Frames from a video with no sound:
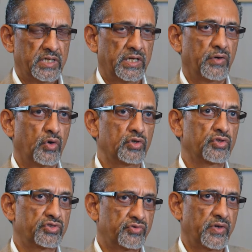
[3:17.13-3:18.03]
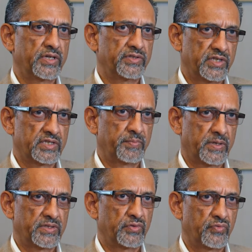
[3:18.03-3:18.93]
Now, all those 26
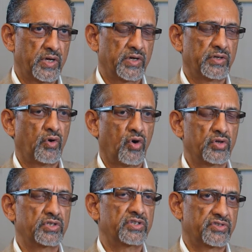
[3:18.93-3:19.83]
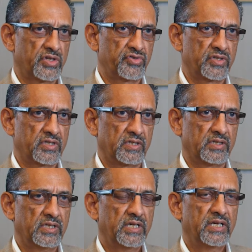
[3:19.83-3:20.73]
patients were on the surgical